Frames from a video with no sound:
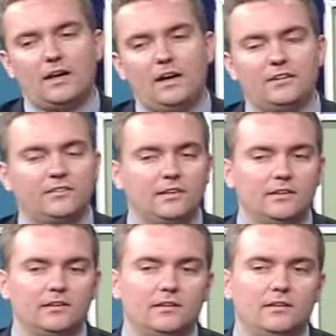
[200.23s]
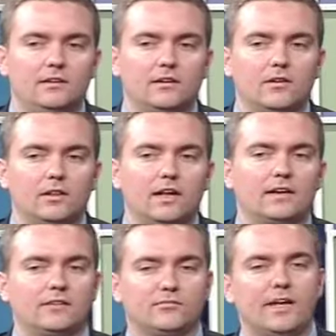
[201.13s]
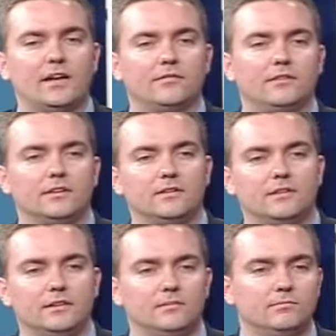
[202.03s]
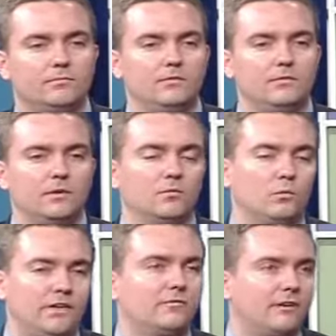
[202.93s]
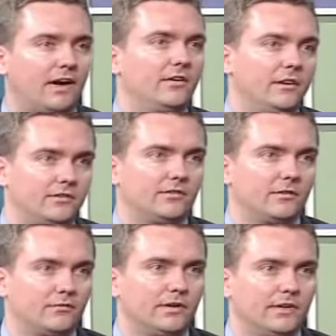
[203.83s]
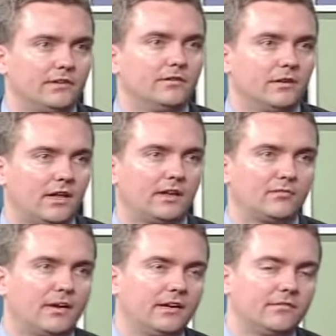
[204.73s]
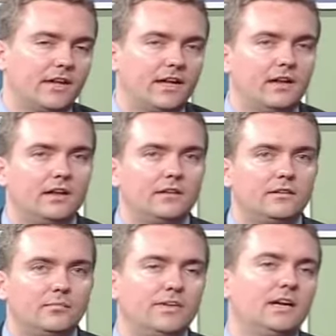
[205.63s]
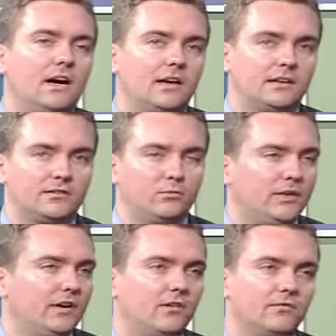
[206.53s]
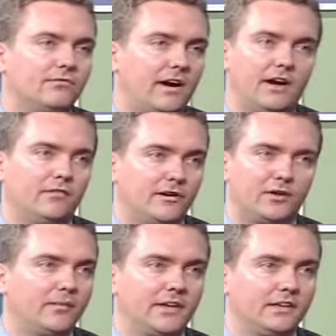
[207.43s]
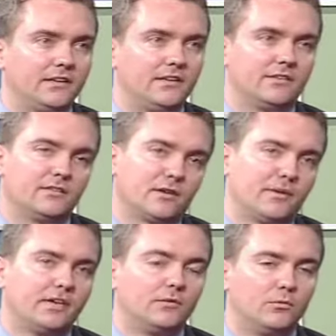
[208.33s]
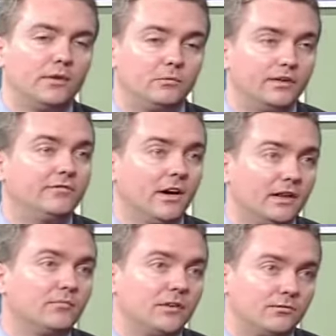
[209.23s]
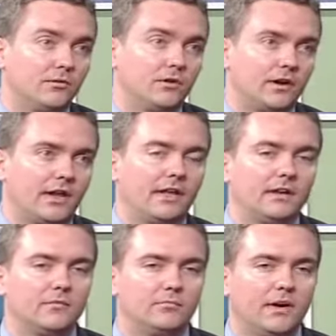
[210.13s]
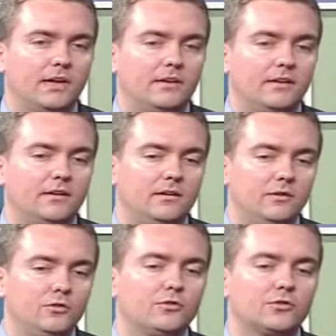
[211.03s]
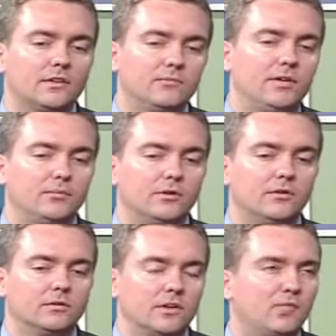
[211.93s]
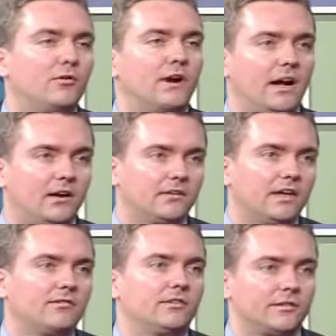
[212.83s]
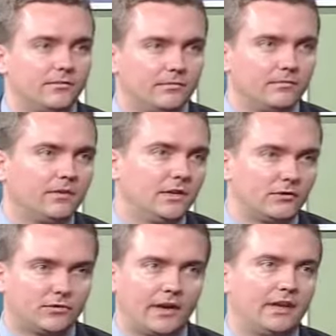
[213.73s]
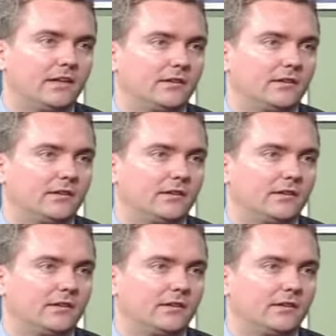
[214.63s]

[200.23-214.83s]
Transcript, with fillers: honestly, you know, a lot is made of the, the we can fire teachers if we need to, and a lot is made of that. To be honest, we don't fire very many teachers. I mean, we, we've done it before, and but usually people come around after some you know training